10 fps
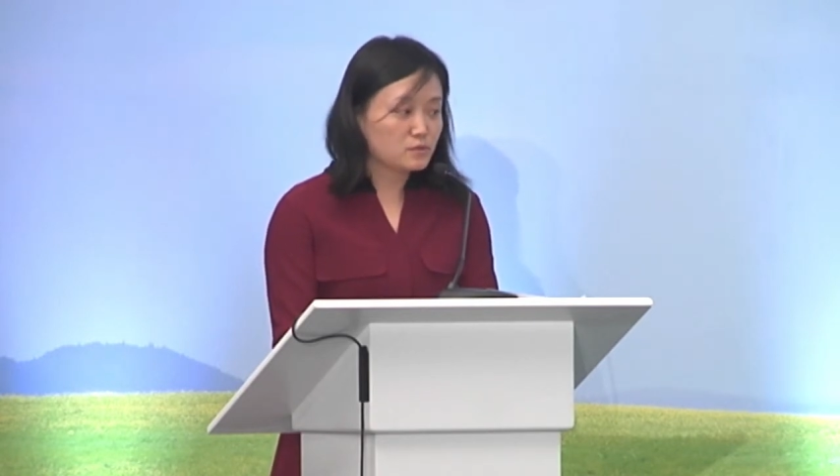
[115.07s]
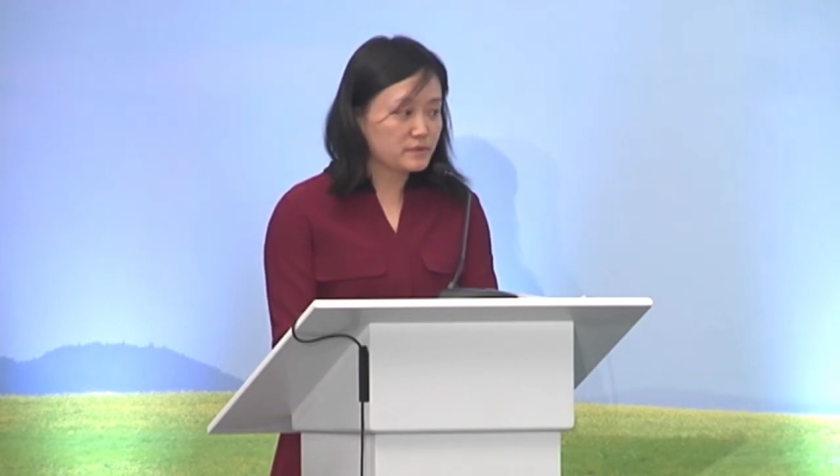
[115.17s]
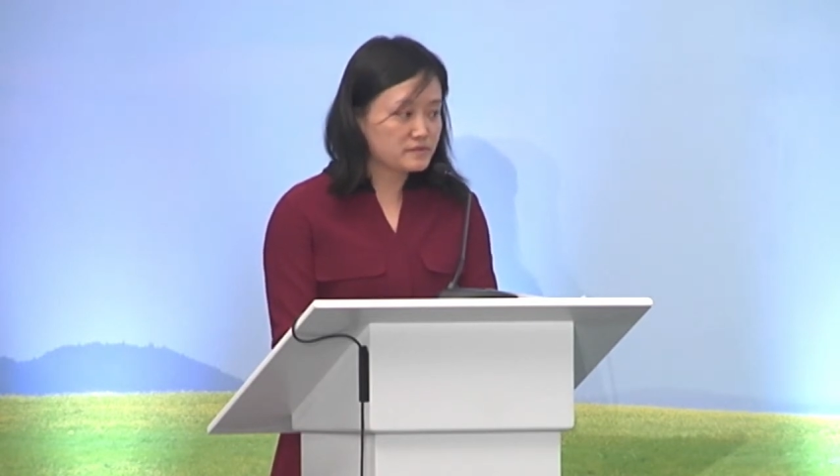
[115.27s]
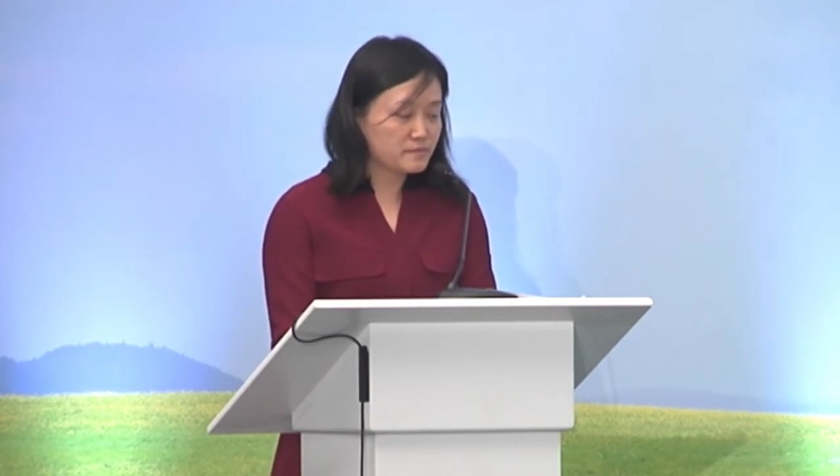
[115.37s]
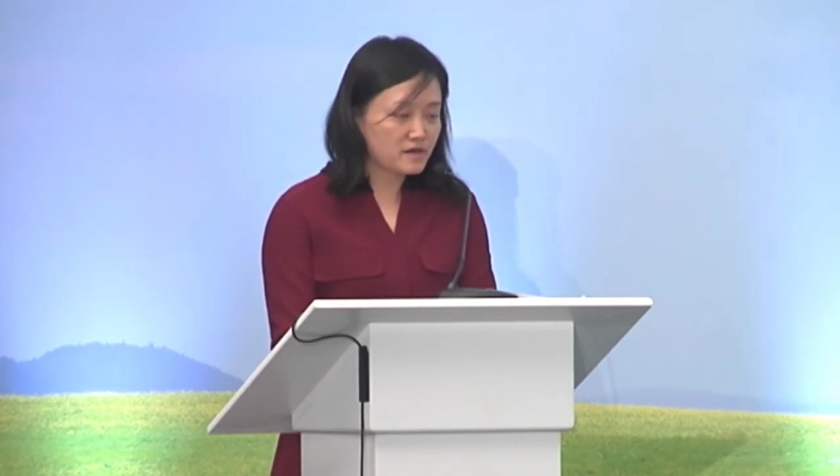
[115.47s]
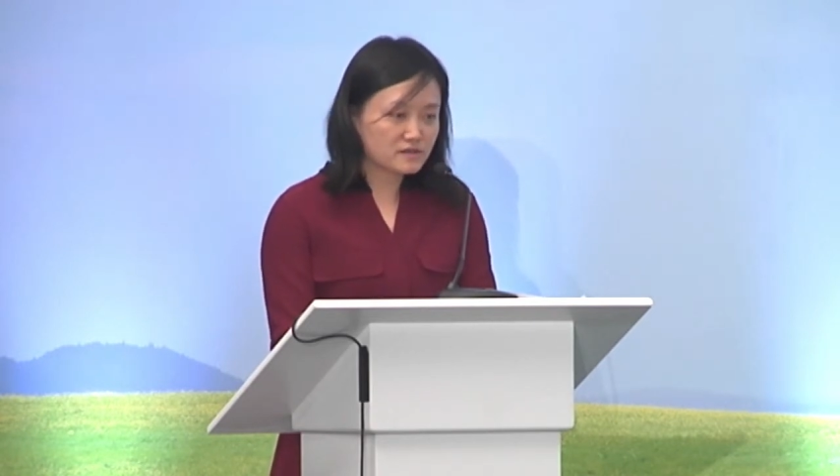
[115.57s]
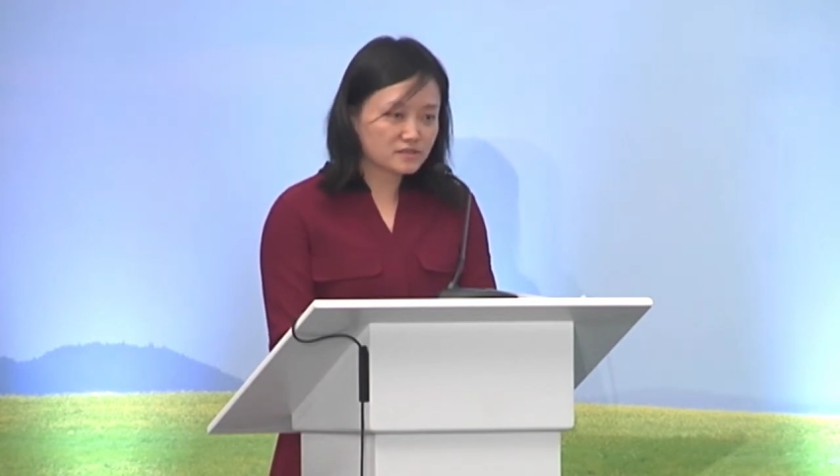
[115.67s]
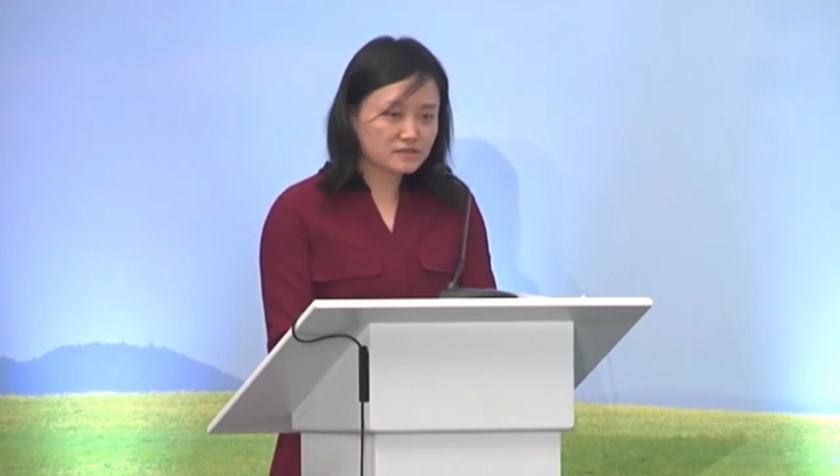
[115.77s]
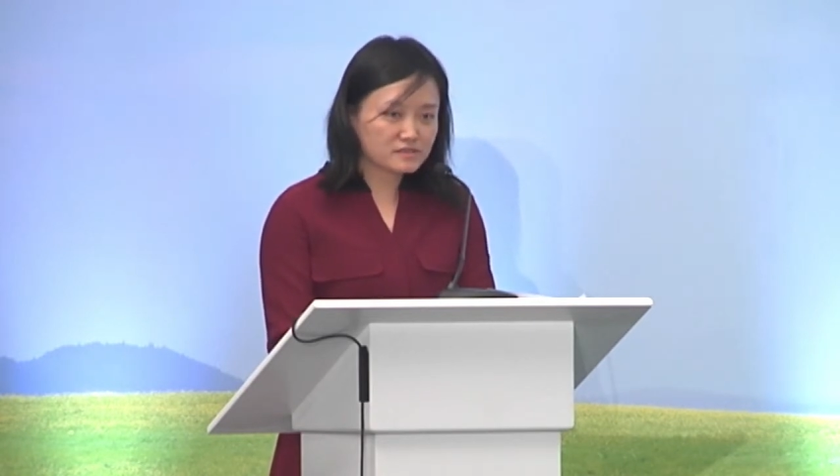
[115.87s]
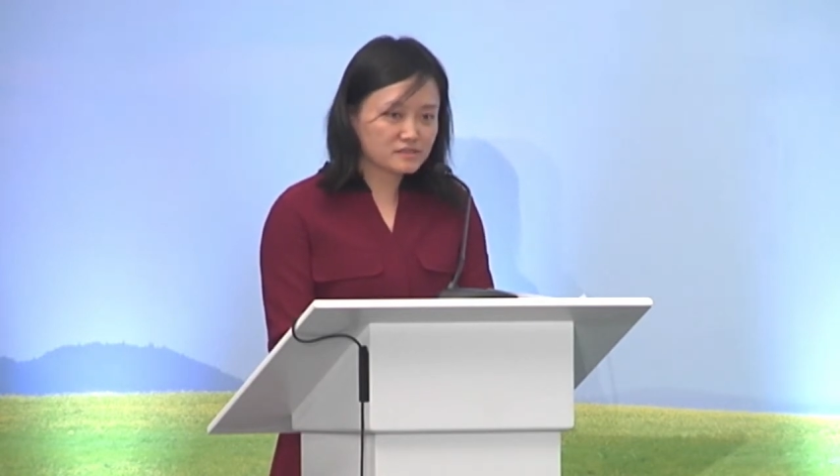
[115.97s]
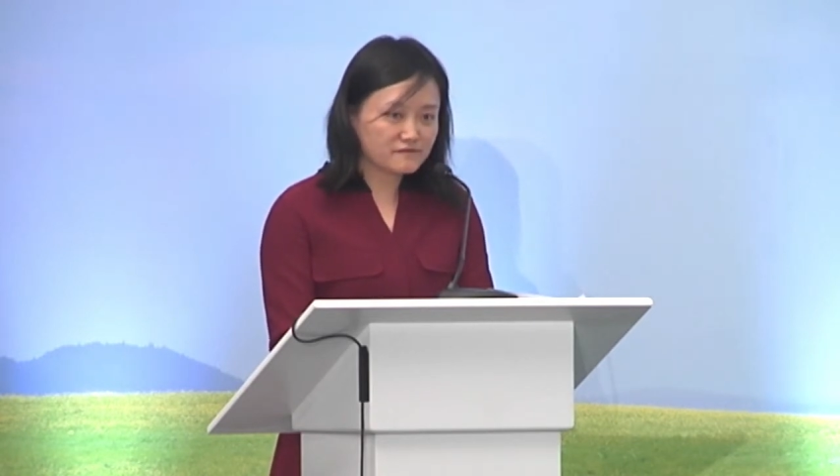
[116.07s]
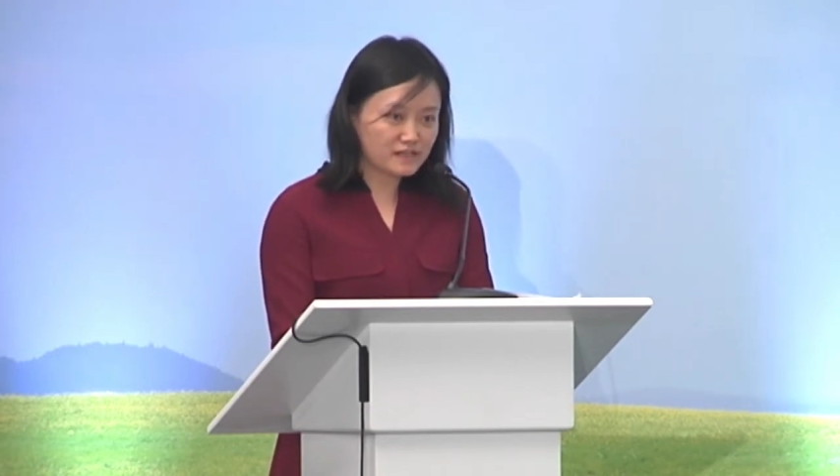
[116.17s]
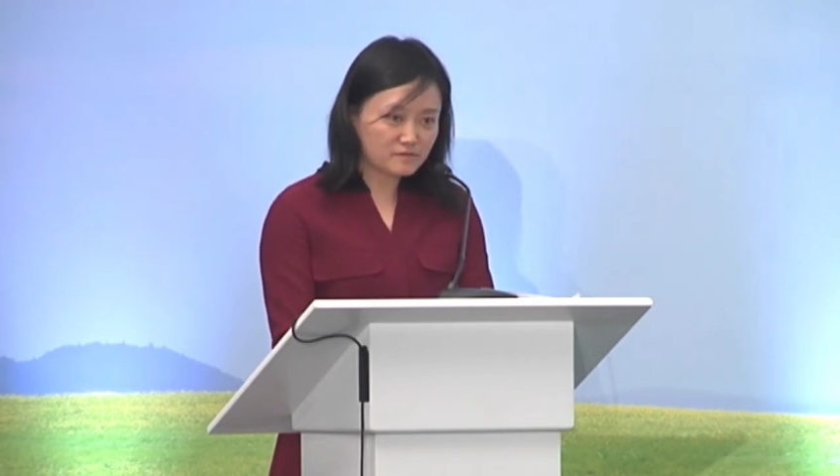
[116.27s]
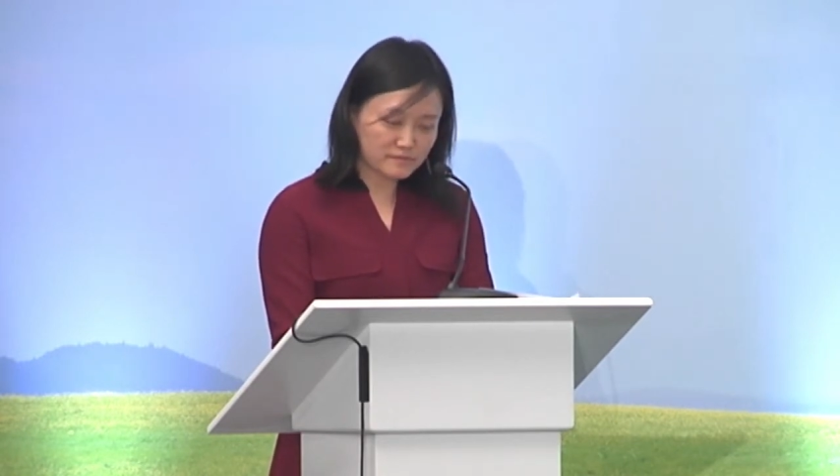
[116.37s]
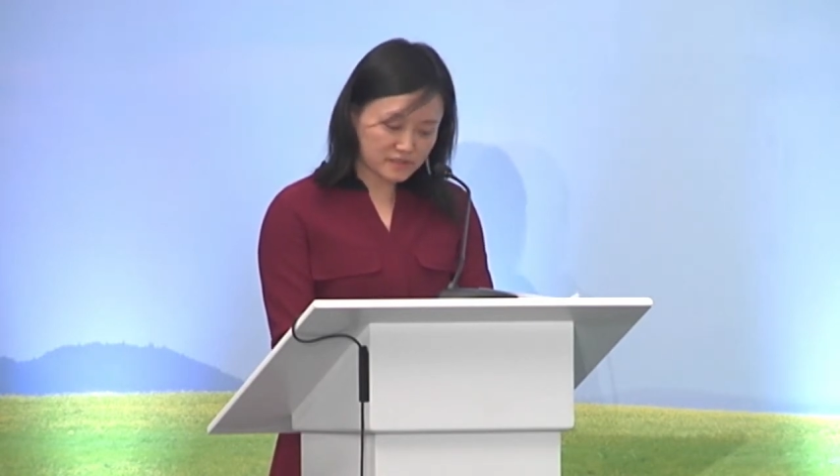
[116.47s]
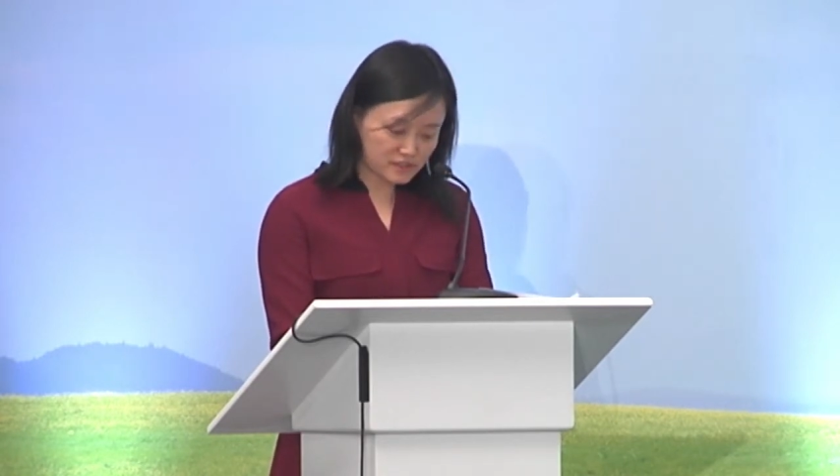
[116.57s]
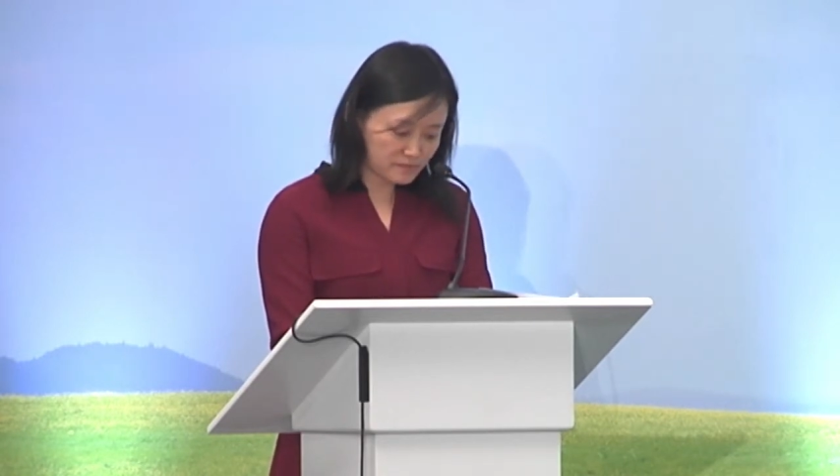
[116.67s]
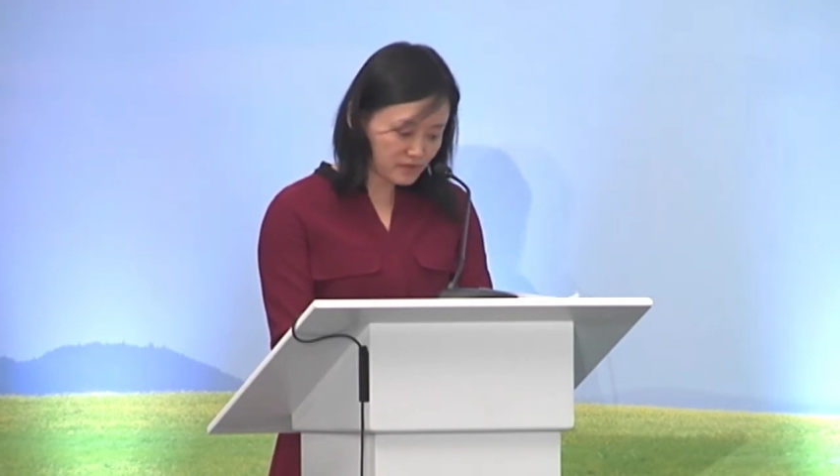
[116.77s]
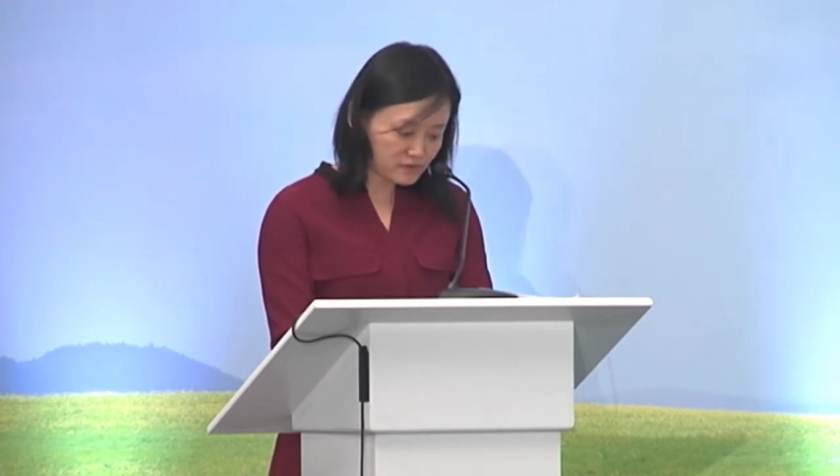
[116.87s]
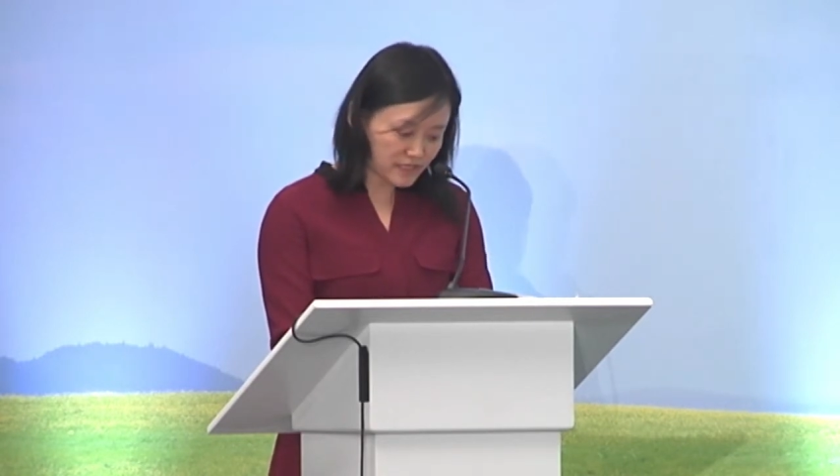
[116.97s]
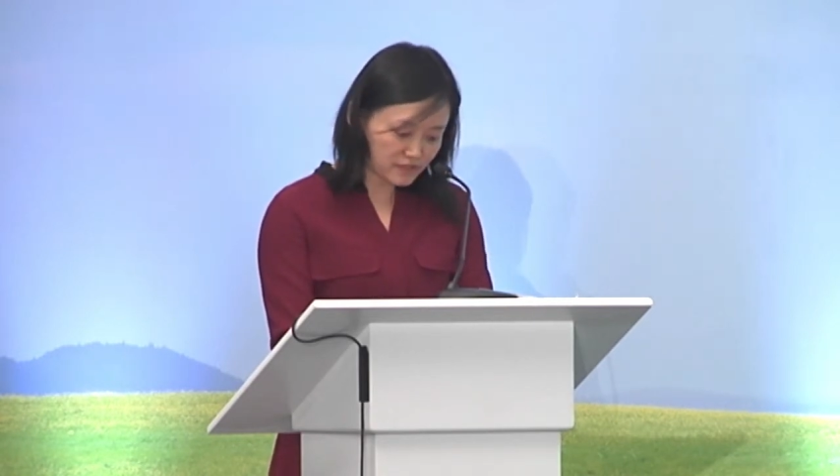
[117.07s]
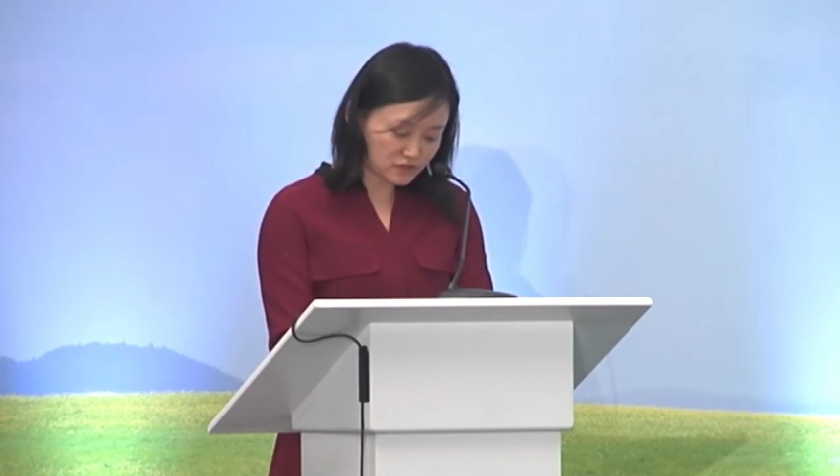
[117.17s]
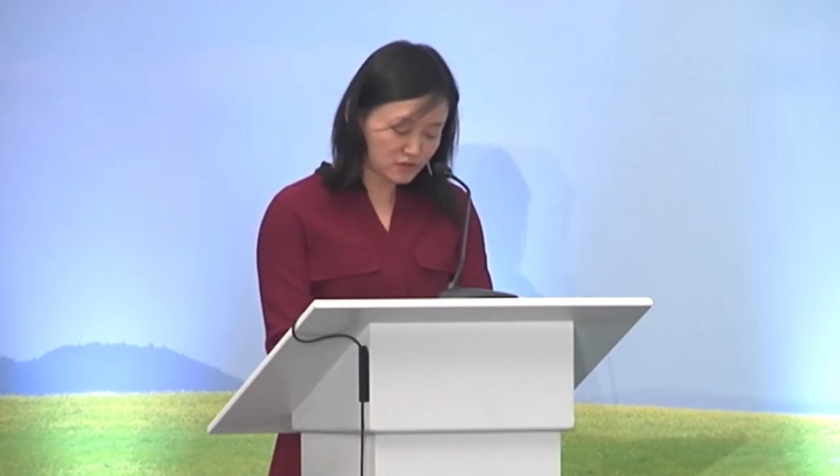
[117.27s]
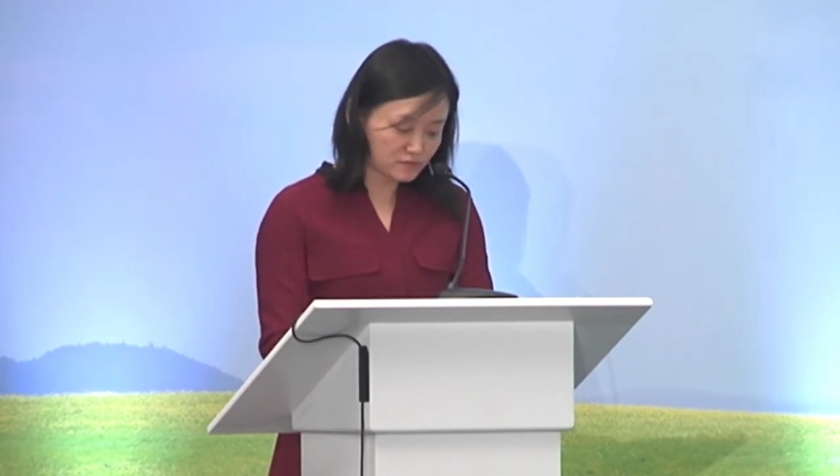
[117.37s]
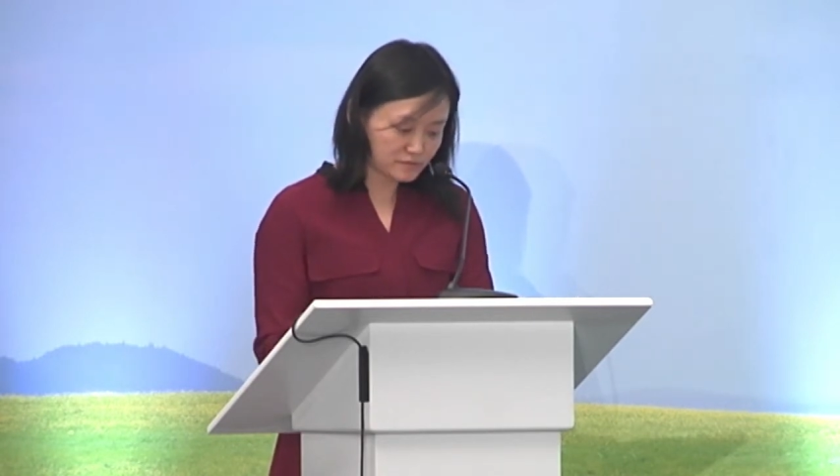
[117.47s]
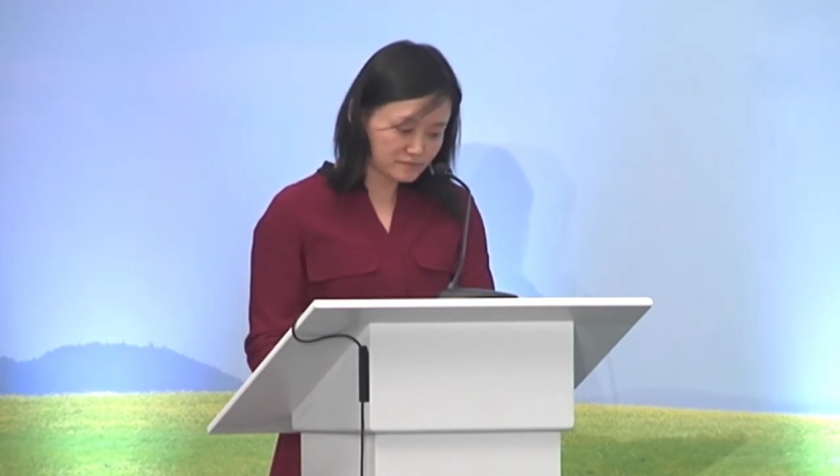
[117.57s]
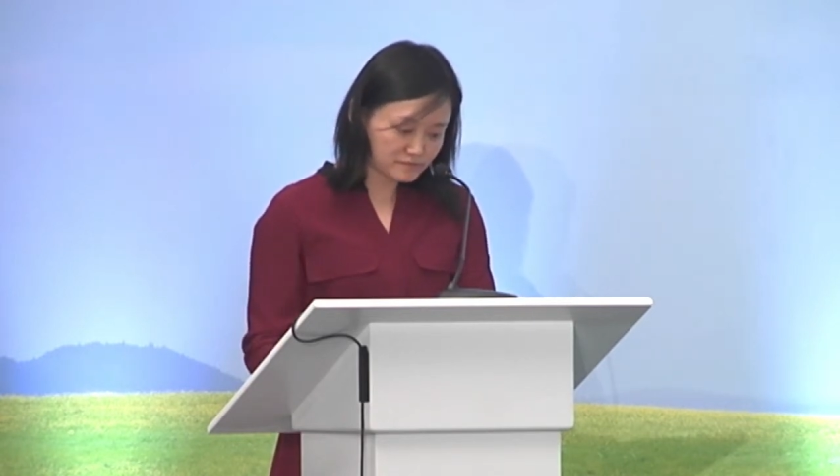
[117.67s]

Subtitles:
with much development potential.